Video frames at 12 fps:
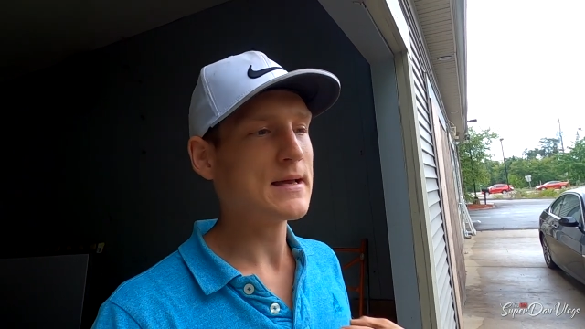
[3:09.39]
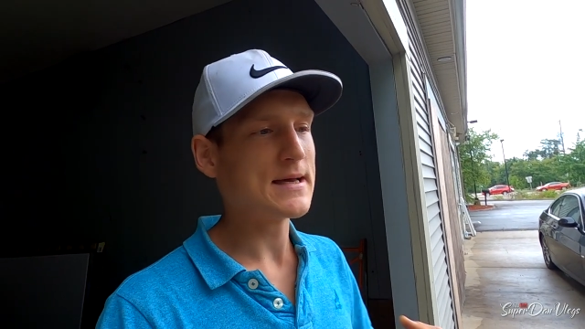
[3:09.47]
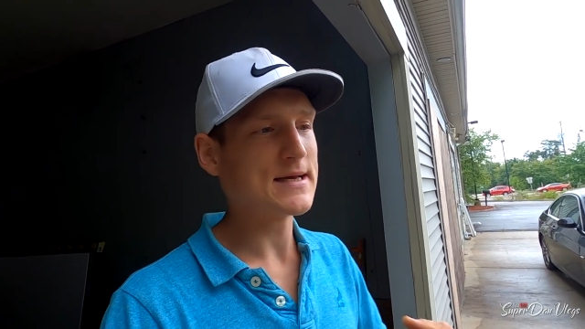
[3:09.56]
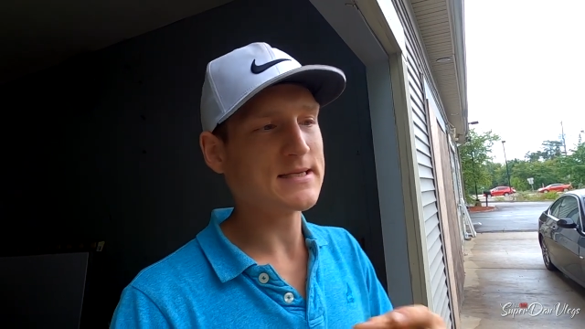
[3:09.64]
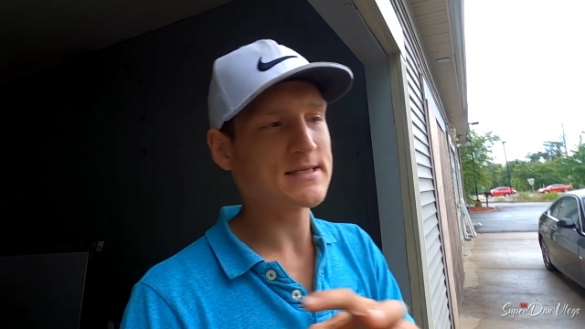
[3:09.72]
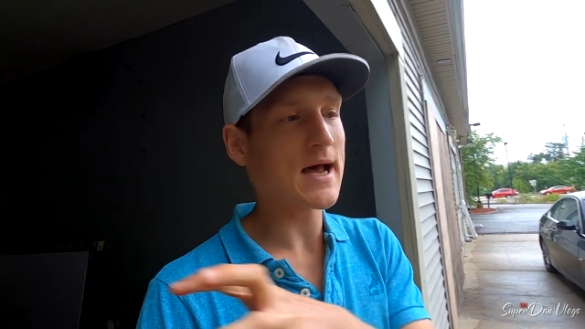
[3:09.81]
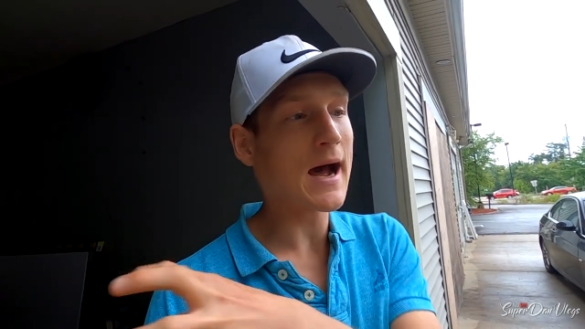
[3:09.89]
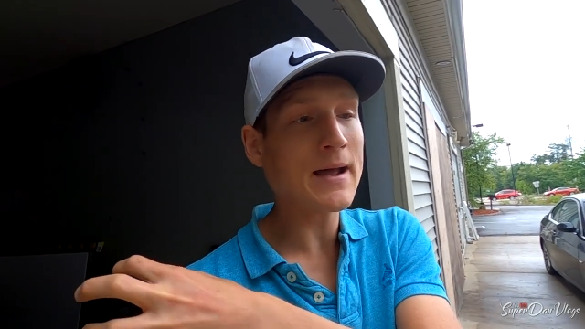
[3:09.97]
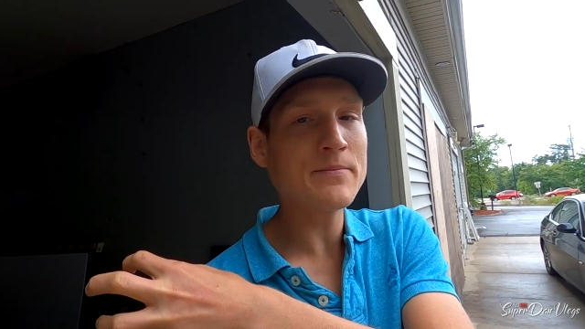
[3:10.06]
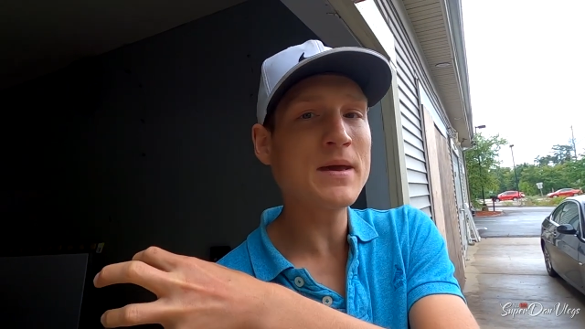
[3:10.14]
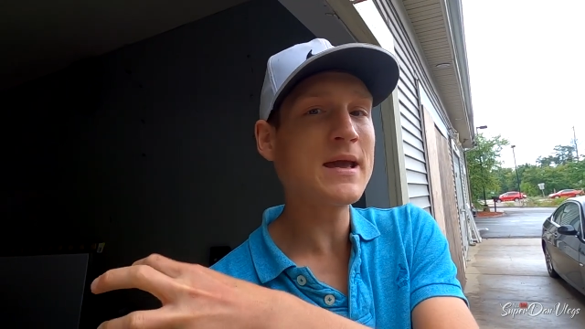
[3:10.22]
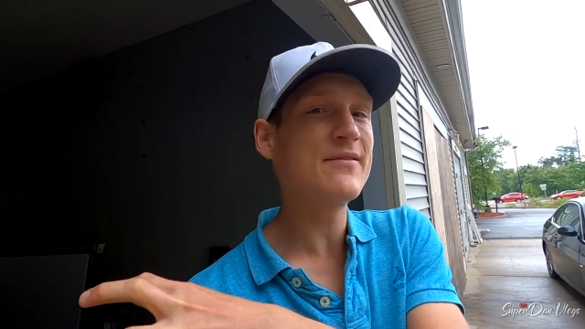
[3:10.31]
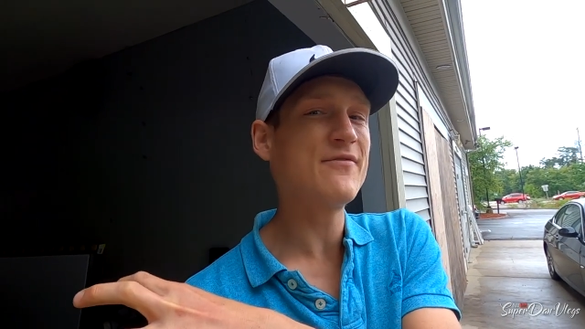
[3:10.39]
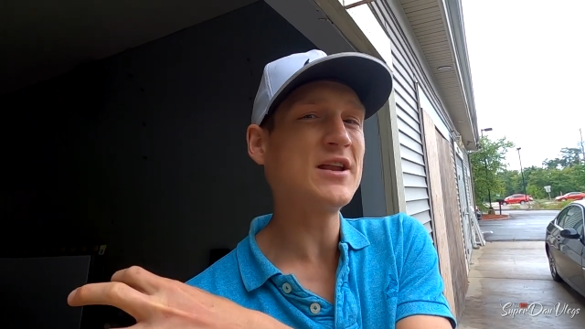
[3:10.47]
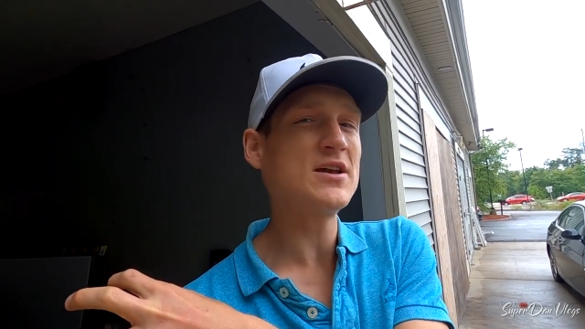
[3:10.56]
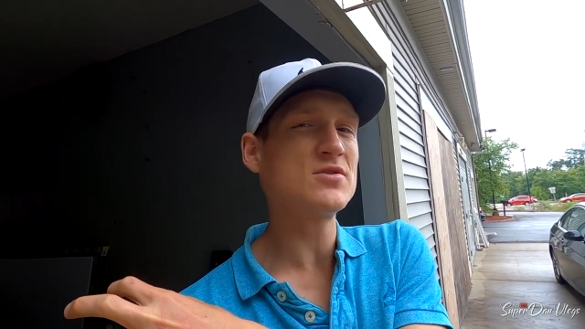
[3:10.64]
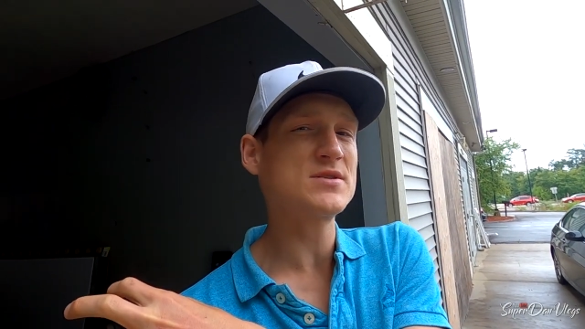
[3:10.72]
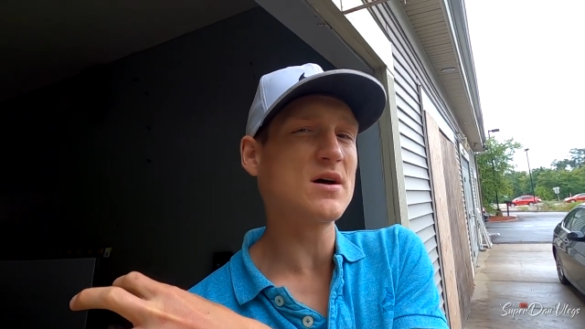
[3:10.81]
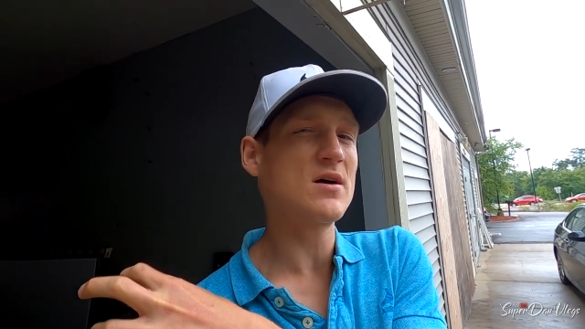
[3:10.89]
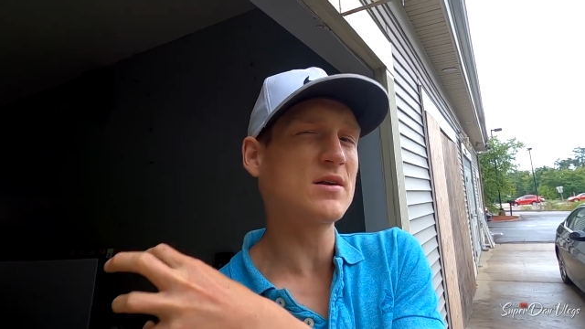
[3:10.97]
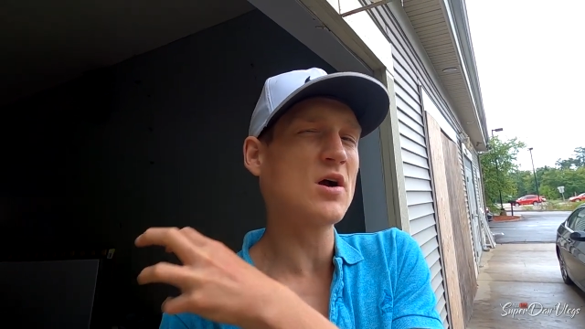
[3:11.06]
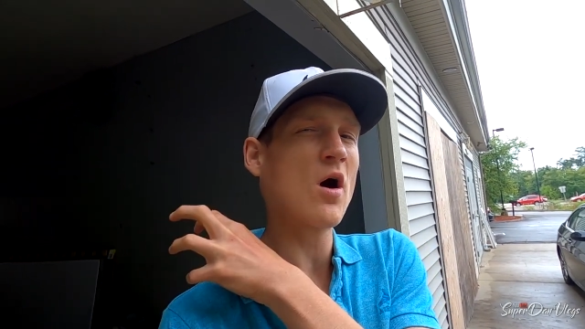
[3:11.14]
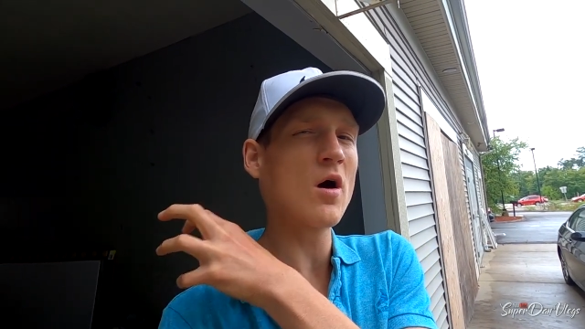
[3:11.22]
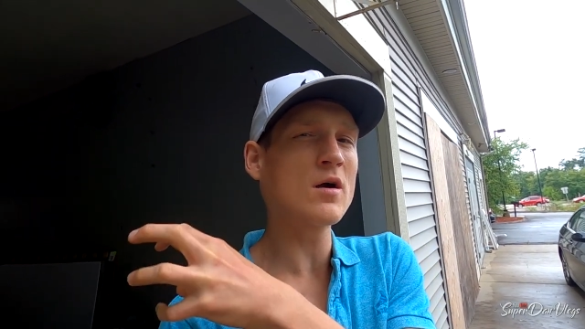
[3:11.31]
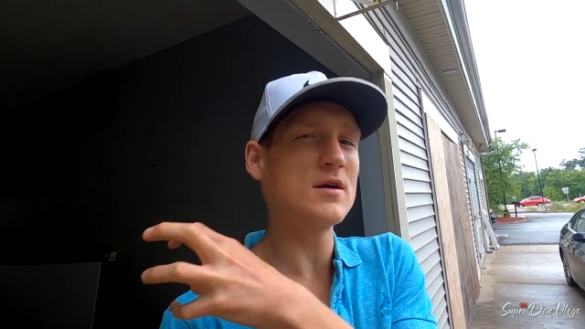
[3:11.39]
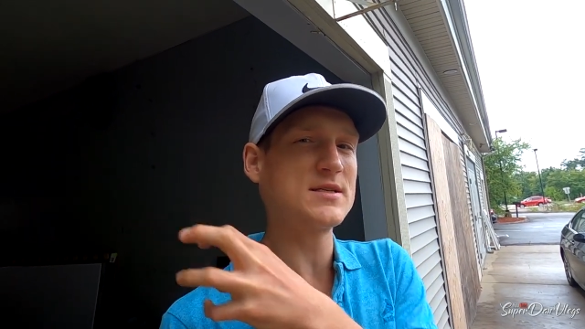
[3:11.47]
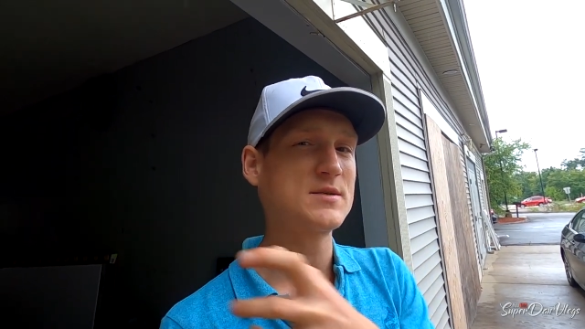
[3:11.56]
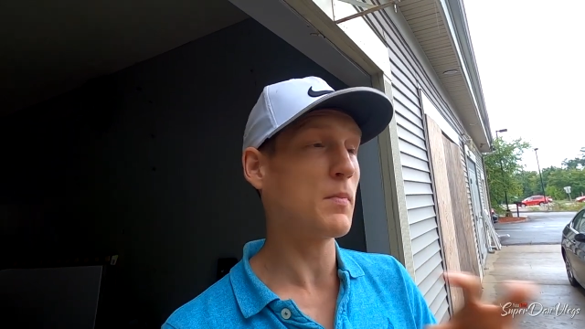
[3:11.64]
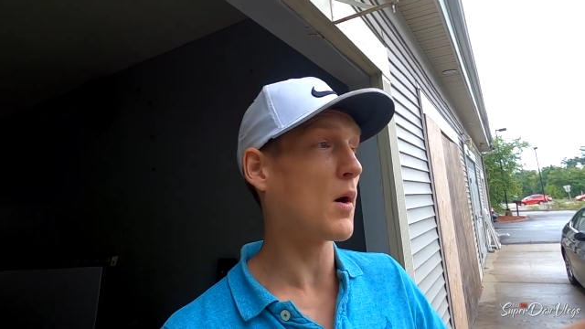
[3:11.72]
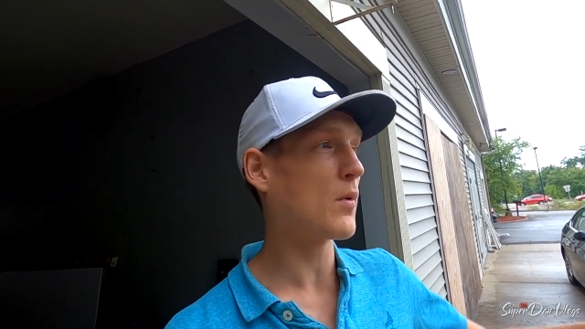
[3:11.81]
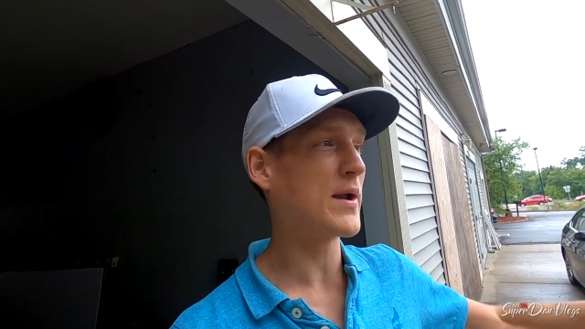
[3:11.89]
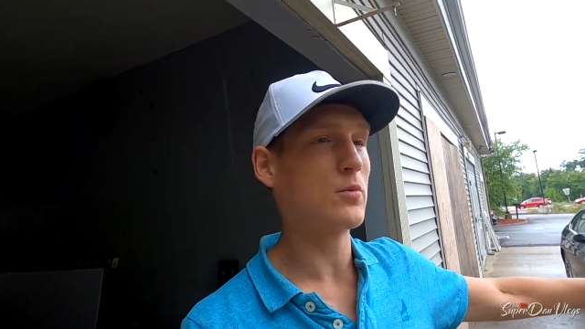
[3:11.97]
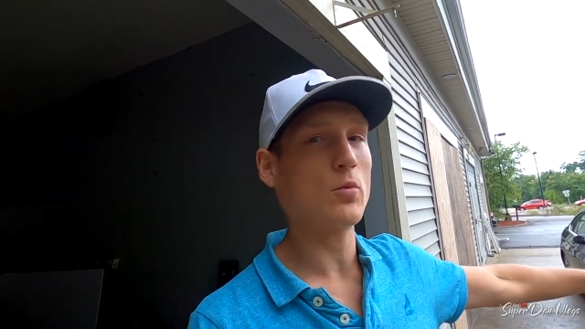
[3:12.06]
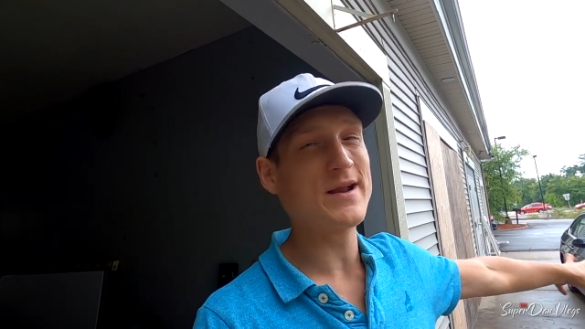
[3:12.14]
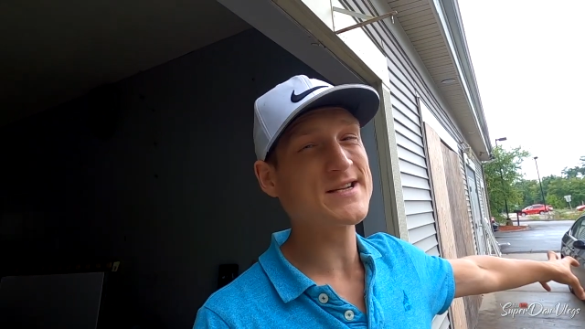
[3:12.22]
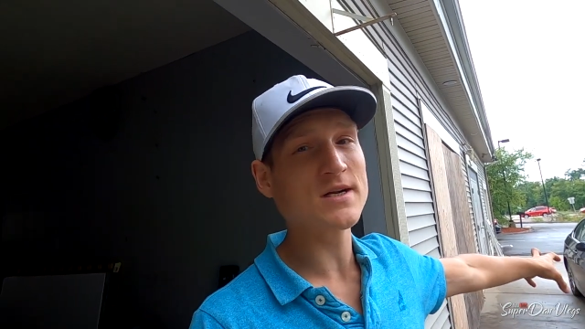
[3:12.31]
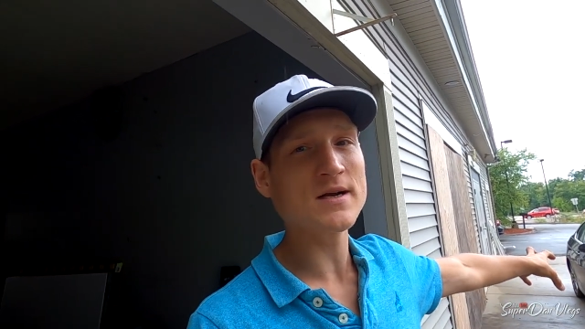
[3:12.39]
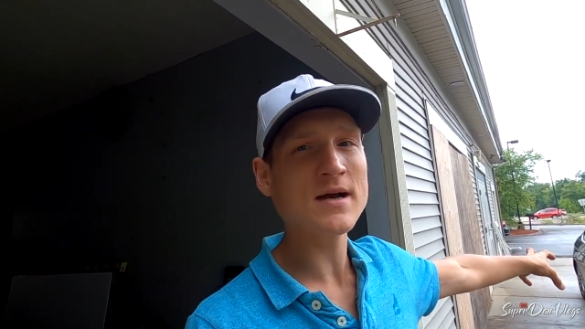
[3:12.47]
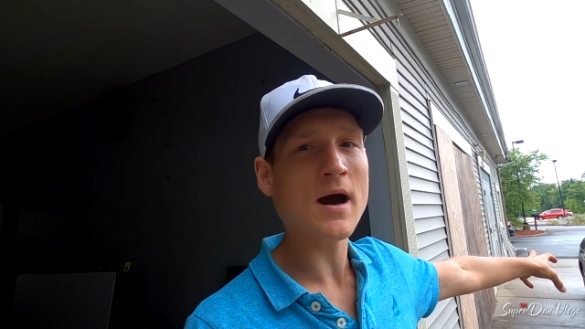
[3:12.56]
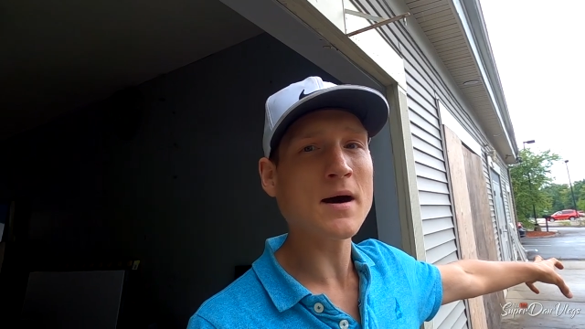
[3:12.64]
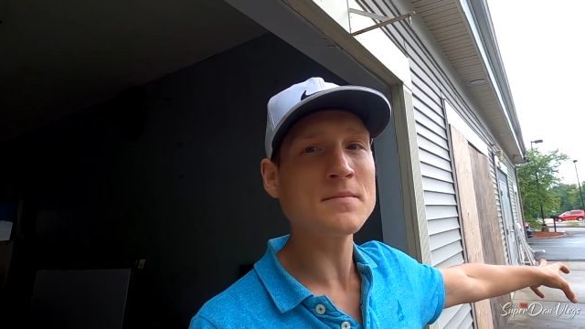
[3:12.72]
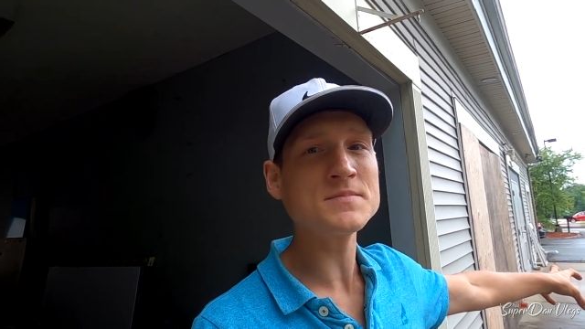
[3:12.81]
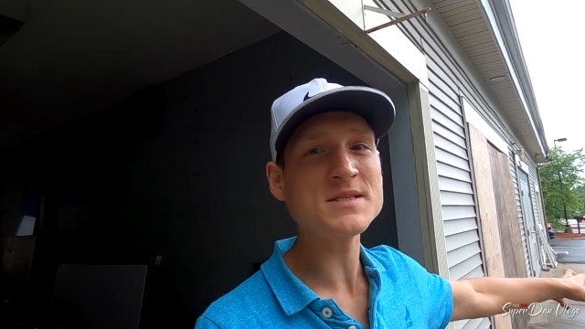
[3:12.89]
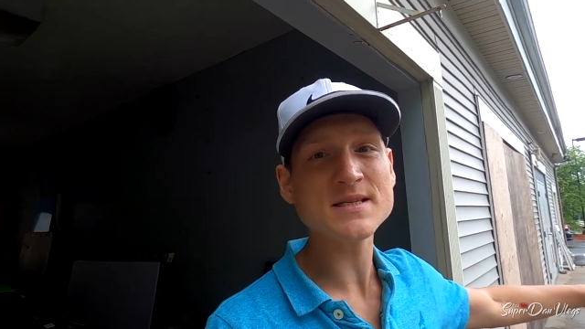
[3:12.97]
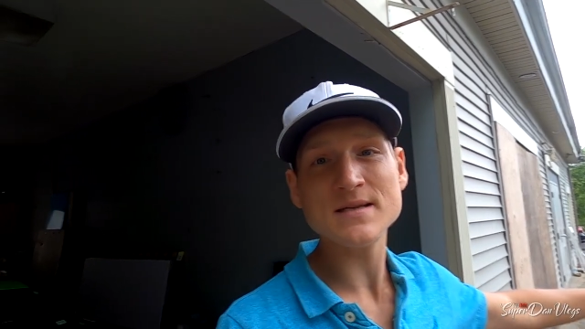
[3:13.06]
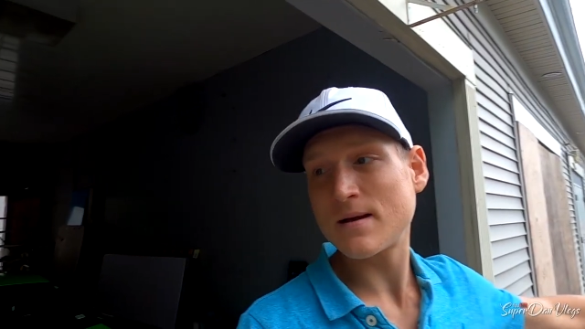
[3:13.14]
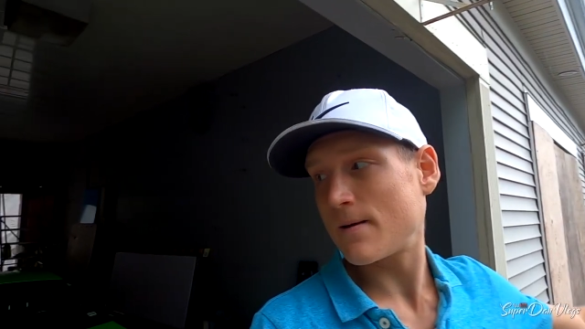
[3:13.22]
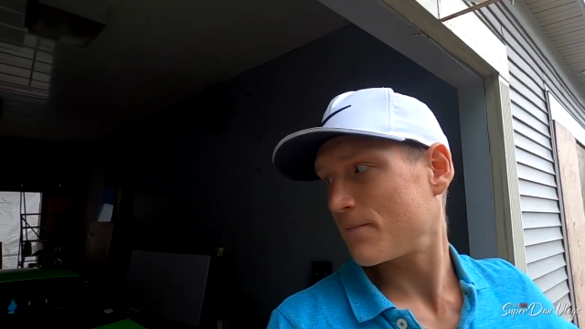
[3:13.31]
is I make videos on cars, but when winter comes,